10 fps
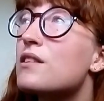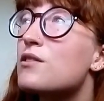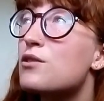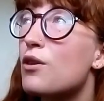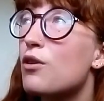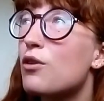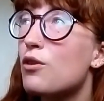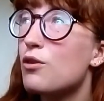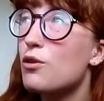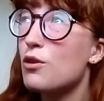
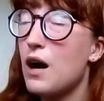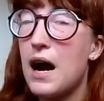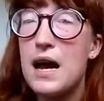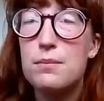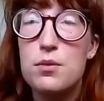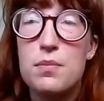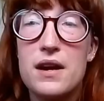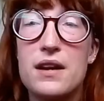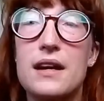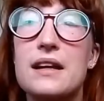So I had
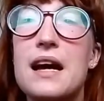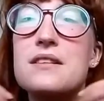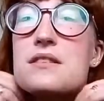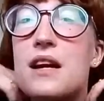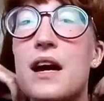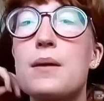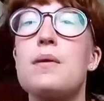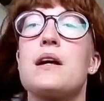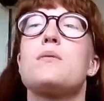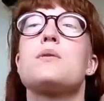prepared, like last time,
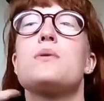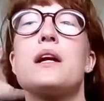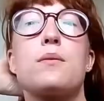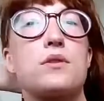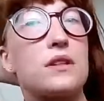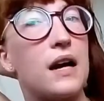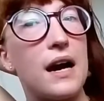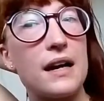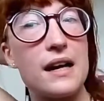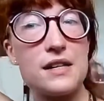when I was a
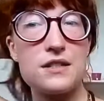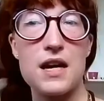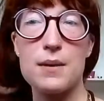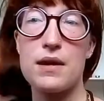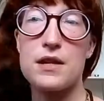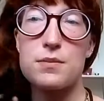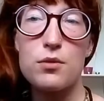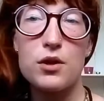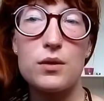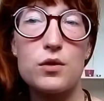guide last time, I had
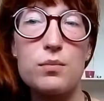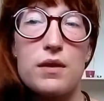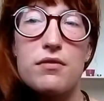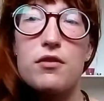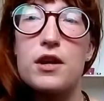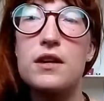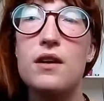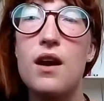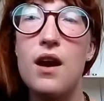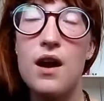spoken with my friend
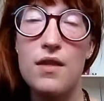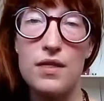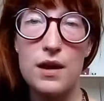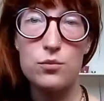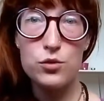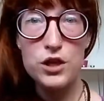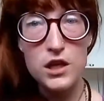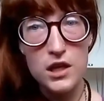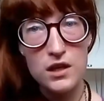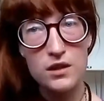that
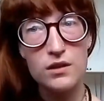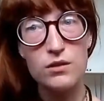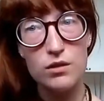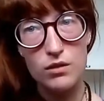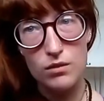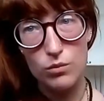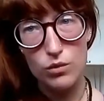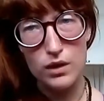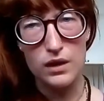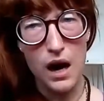we,
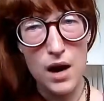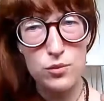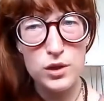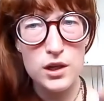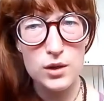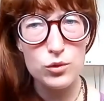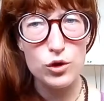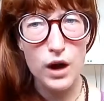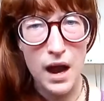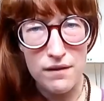in the guide weekend, we're
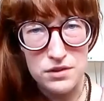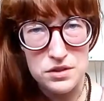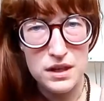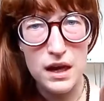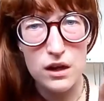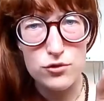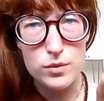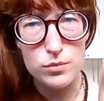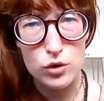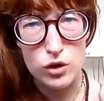gonna have this hell
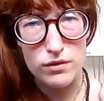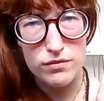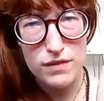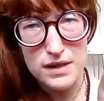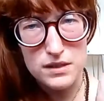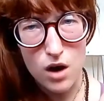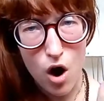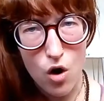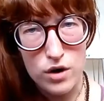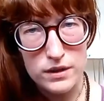trip. We're gonna face
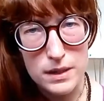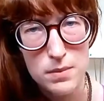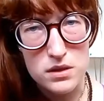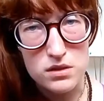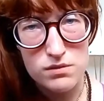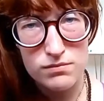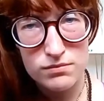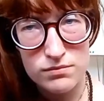our demons.